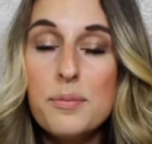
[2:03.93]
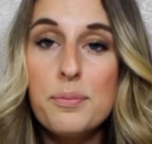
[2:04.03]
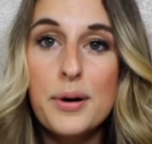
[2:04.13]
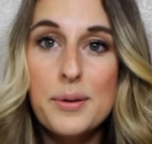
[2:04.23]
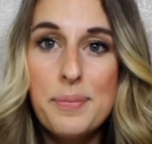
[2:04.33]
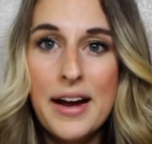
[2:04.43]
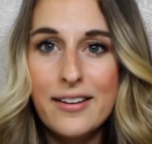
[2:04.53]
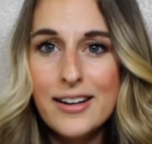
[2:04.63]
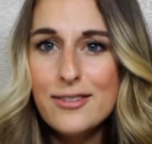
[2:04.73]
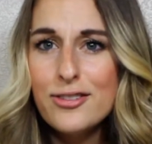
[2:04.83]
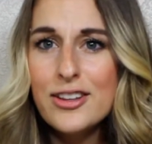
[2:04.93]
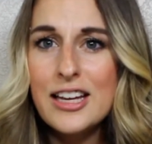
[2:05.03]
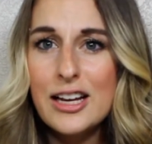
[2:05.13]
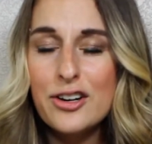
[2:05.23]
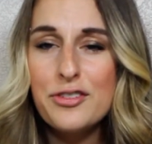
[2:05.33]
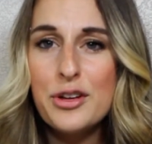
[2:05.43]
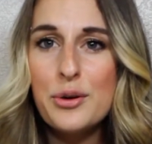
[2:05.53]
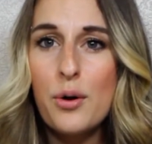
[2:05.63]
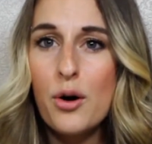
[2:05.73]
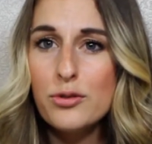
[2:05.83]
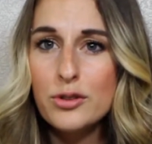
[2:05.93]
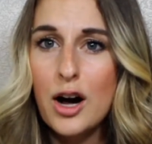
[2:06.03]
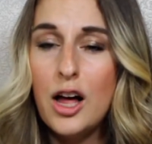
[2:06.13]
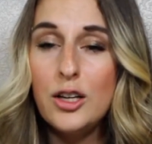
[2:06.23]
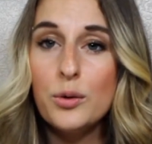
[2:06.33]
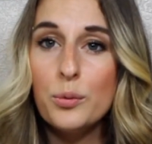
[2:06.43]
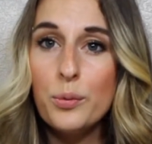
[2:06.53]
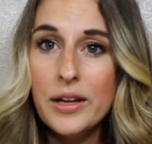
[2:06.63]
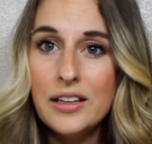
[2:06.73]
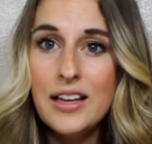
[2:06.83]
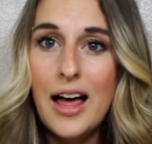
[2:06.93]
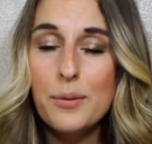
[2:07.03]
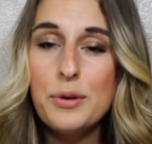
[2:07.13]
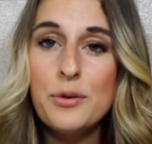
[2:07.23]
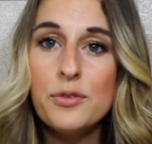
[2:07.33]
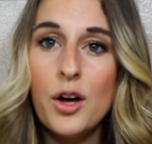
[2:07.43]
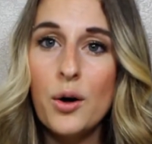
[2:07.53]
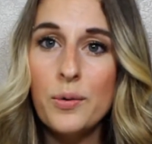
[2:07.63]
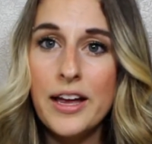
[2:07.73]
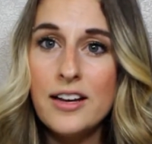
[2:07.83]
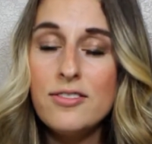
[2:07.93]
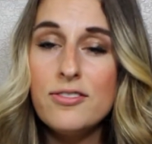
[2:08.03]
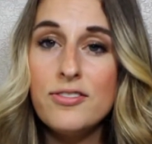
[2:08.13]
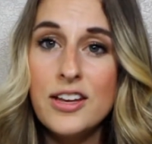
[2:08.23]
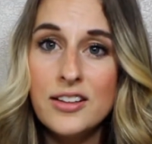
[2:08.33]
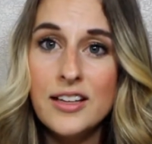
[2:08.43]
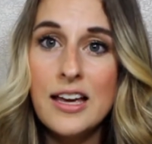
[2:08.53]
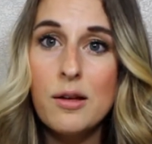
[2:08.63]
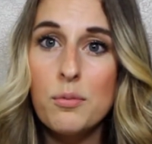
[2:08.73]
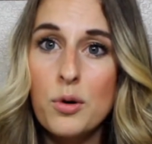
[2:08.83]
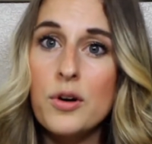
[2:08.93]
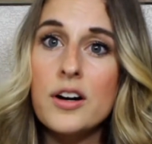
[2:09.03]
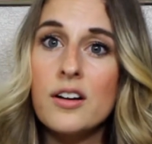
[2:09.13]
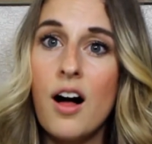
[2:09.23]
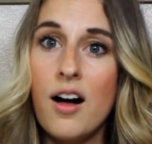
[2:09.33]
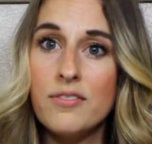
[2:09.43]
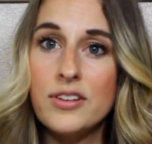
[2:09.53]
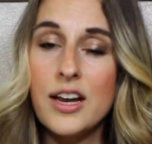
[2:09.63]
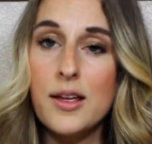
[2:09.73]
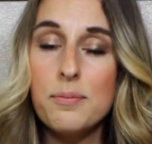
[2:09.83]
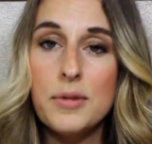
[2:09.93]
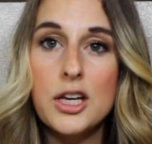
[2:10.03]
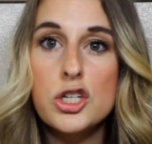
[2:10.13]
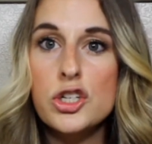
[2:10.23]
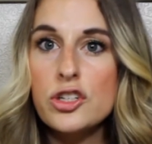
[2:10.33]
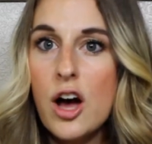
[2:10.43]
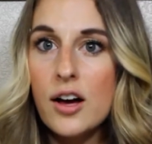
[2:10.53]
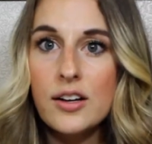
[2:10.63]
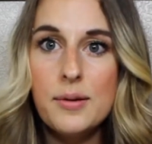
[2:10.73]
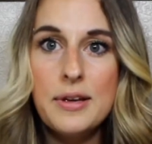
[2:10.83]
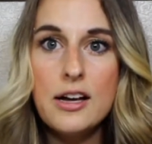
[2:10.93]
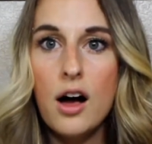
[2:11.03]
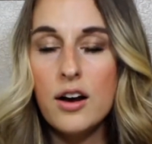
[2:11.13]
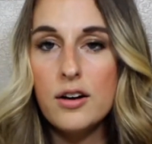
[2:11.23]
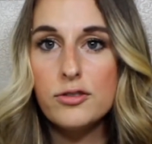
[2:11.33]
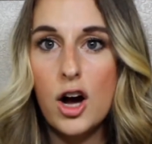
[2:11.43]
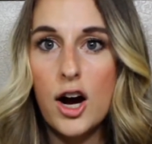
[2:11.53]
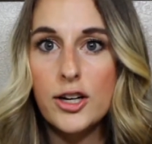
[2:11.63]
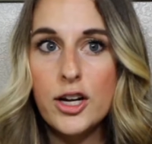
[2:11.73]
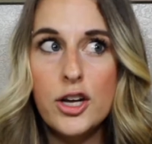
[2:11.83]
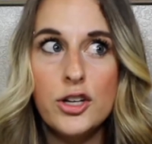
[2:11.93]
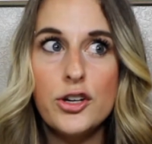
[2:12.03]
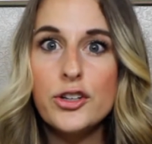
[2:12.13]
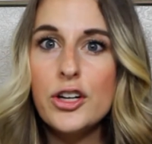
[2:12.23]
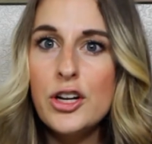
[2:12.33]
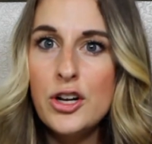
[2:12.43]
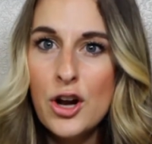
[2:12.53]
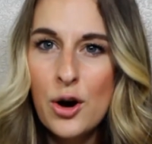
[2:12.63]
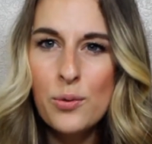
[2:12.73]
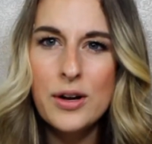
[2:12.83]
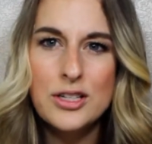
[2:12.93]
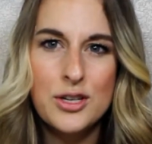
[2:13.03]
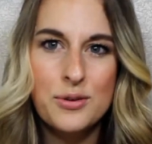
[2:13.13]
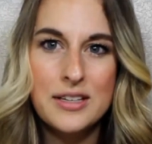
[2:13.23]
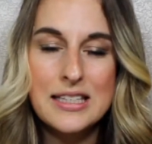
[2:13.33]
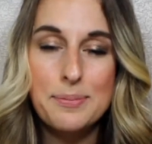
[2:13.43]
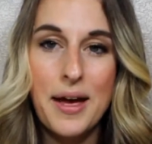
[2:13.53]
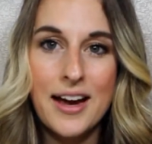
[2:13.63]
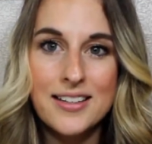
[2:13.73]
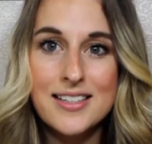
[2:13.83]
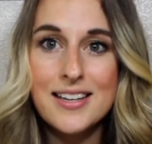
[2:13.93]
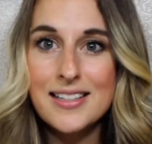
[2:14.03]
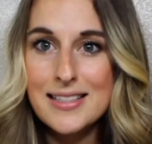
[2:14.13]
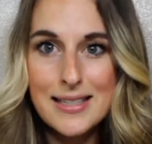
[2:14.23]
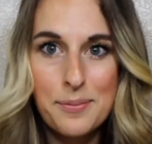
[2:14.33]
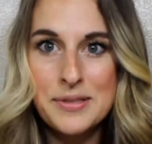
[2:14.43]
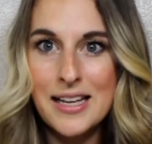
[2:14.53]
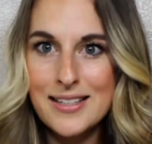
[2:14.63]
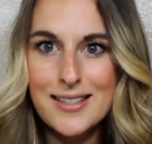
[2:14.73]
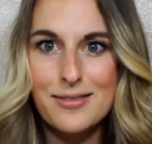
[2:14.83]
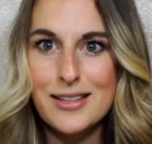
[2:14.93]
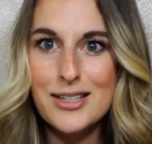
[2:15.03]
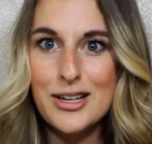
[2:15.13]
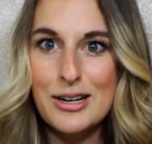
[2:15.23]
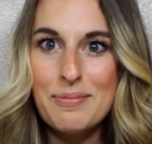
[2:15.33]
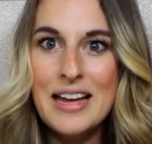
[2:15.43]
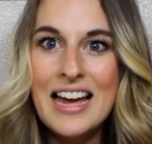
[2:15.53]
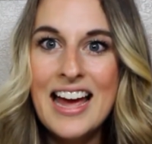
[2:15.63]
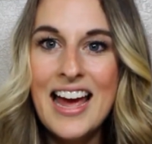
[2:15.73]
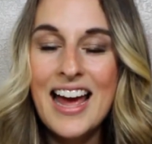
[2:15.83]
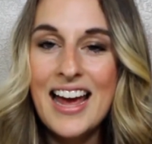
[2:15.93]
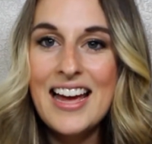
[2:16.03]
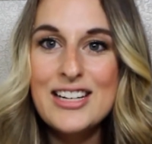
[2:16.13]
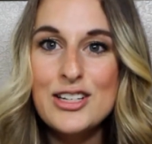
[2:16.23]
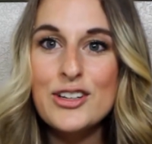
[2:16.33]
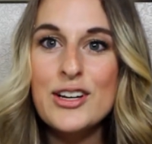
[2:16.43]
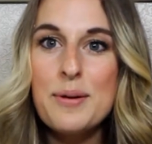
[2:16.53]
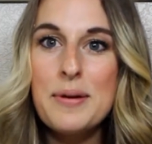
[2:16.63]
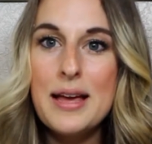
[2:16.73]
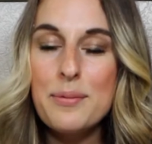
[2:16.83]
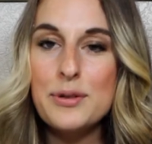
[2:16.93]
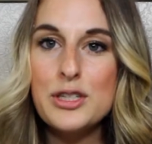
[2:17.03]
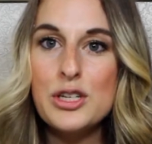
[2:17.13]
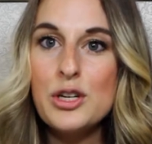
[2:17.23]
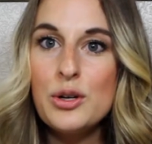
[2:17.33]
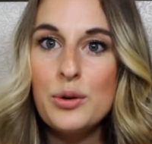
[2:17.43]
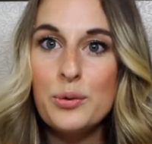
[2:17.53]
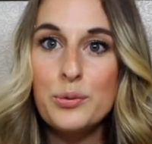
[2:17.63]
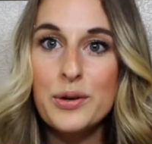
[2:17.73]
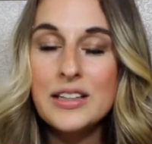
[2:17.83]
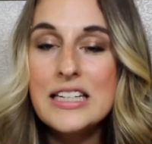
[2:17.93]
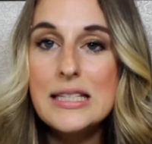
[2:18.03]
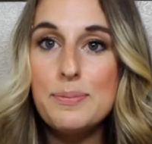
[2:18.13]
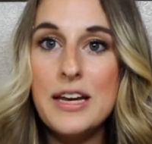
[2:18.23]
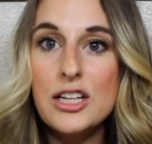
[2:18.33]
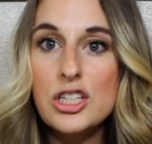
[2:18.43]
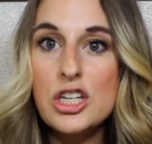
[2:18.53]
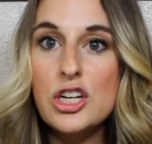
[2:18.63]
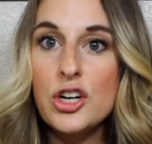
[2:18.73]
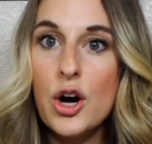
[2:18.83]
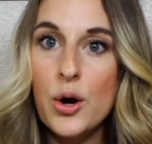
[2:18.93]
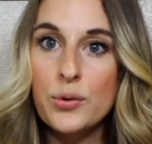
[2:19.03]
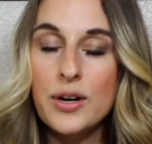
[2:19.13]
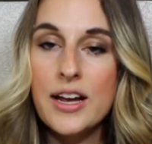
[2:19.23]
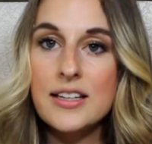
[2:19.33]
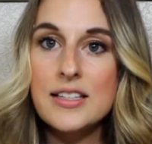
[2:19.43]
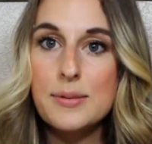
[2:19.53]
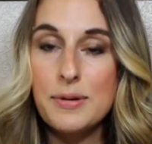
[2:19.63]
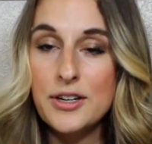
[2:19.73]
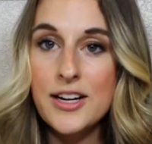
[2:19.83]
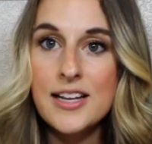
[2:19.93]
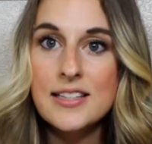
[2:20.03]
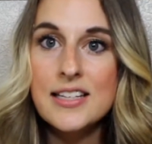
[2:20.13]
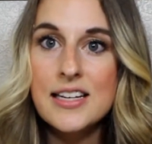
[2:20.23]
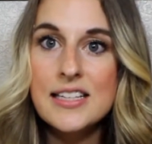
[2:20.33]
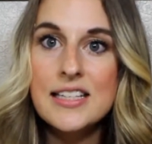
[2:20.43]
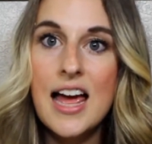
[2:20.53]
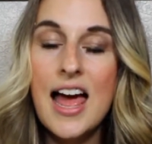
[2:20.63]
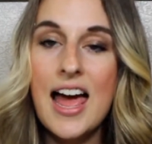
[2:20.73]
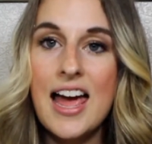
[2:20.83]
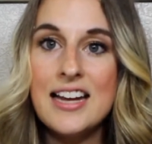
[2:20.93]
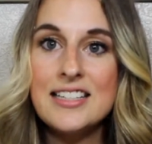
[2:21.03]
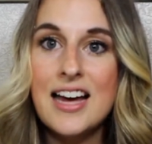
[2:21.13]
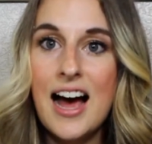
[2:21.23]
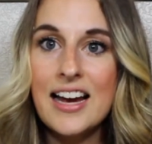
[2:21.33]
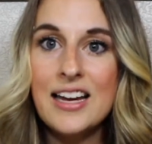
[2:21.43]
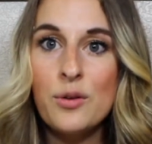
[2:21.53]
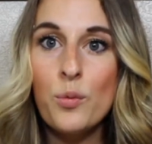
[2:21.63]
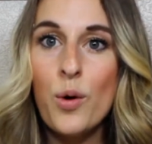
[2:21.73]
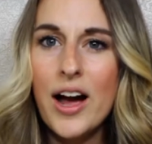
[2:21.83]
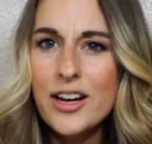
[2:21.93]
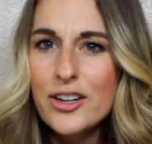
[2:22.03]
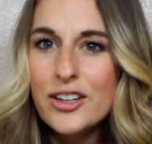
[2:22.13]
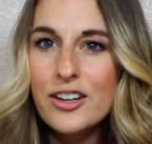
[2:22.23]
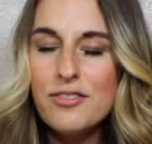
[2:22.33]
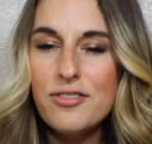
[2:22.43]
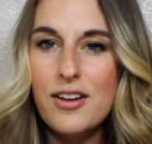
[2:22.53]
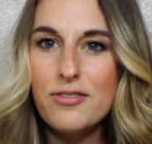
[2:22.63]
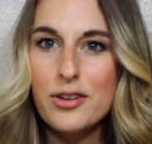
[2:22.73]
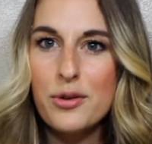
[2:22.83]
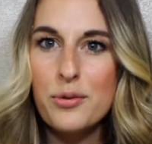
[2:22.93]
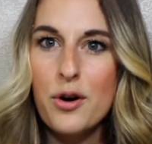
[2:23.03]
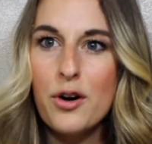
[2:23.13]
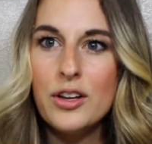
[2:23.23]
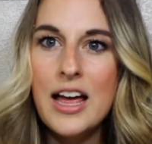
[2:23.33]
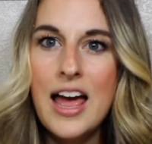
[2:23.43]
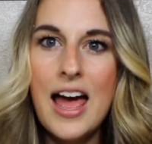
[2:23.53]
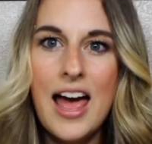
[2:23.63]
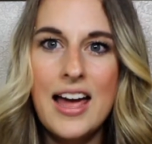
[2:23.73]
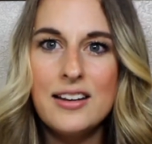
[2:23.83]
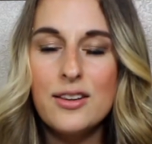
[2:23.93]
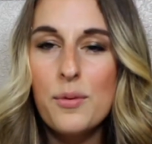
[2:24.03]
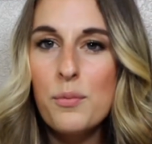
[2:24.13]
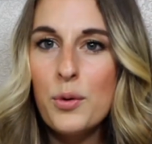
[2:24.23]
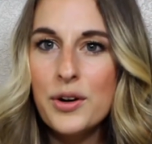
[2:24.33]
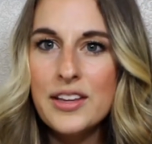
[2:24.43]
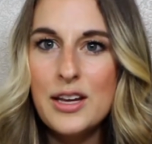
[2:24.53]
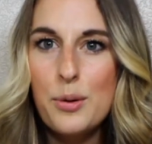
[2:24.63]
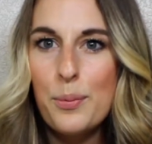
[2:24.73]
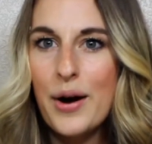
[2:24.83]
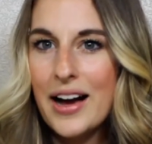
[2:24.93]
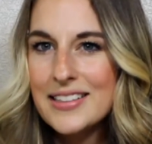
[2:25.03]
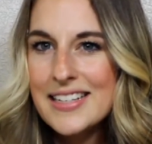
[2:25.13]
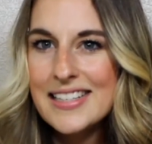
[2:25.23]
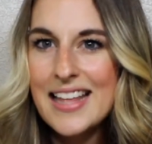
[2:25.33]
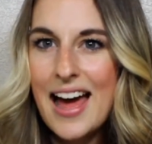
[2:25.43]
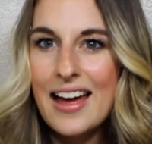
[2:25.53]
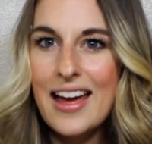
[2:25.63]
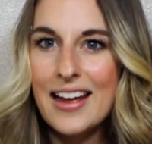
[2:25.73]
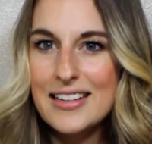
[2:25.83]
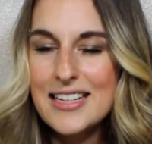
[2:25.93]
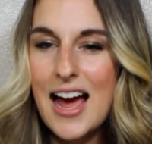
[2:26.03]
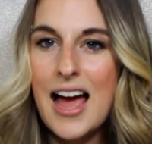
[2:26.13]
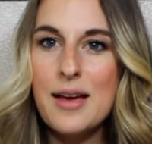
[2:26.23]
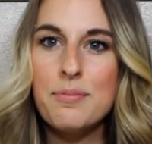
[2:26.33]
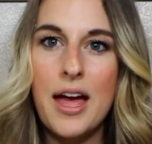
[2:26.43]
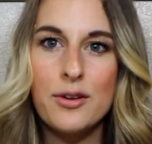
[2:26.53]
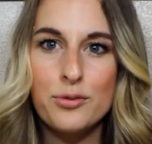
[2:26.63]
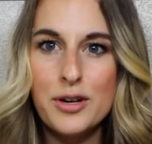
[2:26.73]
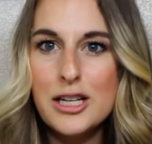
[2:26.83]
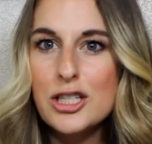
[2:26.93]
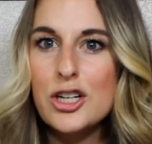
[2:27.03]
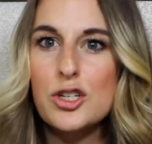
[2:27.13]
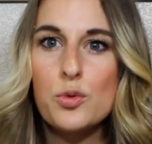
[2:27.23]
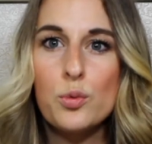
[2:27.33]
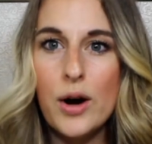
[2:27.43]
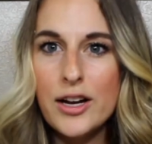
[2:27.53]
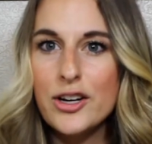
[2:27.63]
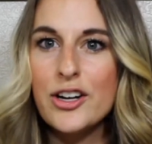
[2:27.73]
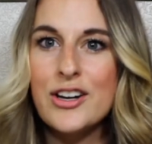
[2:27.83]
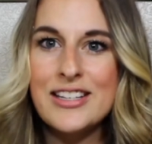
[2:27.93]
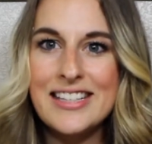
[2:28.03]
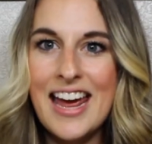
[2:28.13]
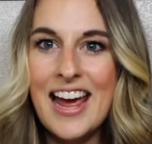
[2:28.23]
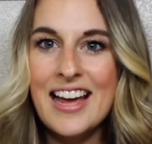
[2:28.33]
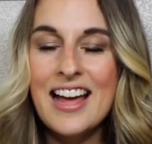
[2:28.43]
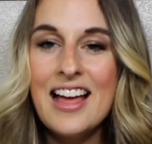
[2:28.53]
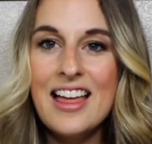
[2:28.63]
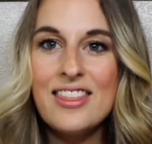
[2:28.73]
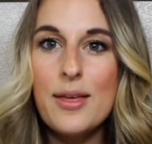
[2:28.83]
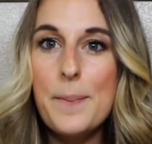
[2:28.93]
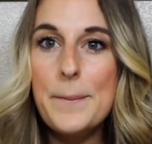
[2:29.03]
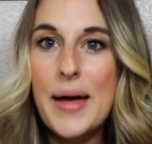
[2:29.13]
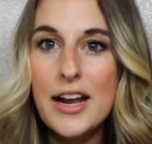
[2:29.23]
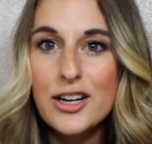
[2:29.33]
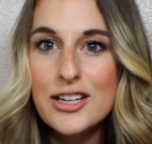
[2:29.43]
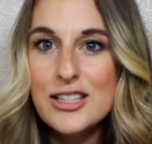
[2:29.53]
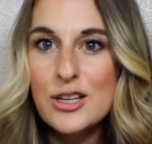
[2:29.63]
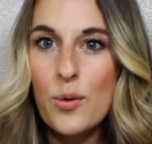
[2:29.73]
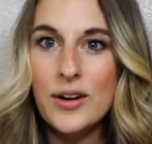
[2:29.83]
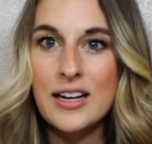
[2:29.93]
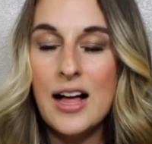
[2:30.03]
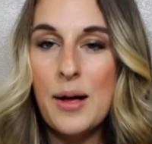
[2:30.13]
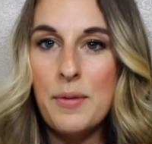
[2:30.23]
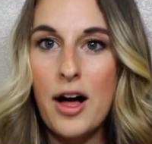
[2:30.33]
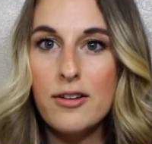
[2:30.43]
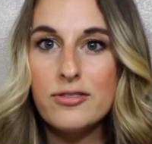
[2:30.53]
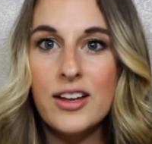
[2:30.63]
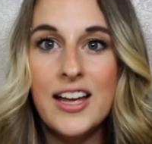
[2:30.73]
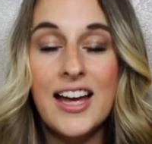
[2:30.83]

Preparing for the interview overall will help you go in feeling more confident because you're not going to be caught off guard. You're going to know what to expect in some sense of the term, and you're going to be able to really speak to your own experiences and tie in why you're a good fit for the role. And the more that you practice that ahead of time and research what you're going to say, the better it's going to come off.